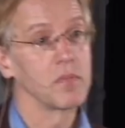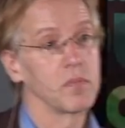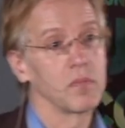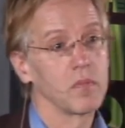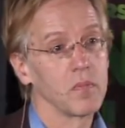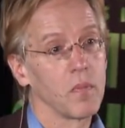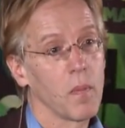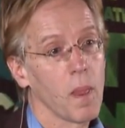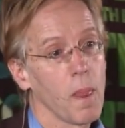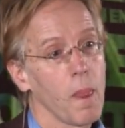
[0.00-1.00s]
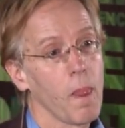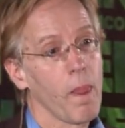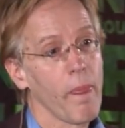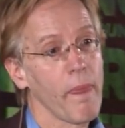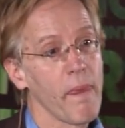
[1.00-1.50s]
Just say I'm
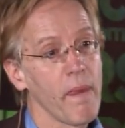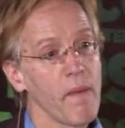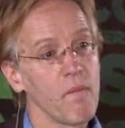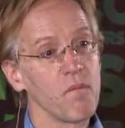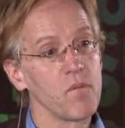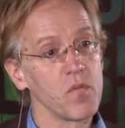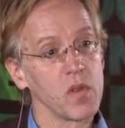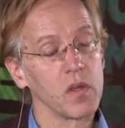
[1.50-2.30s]
moving, um, and